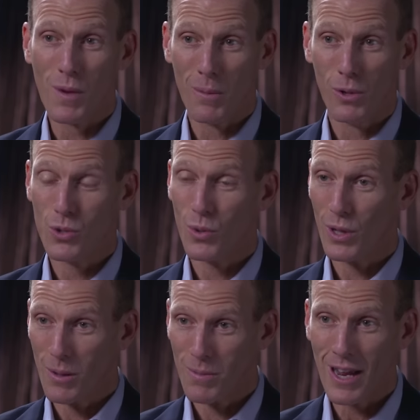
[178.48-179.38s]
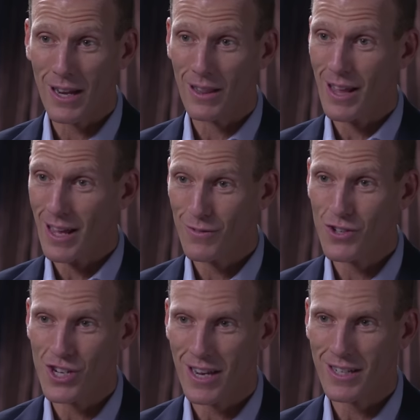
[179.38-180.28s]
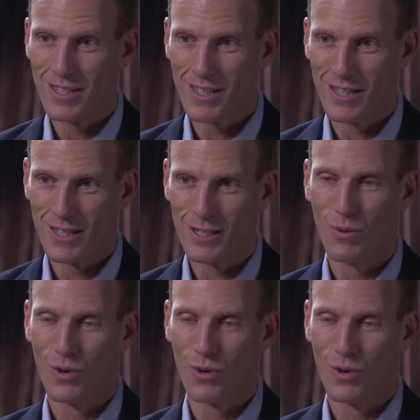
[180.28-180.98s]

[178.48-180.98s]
be able to eliminate a lot of genetic diseases. We're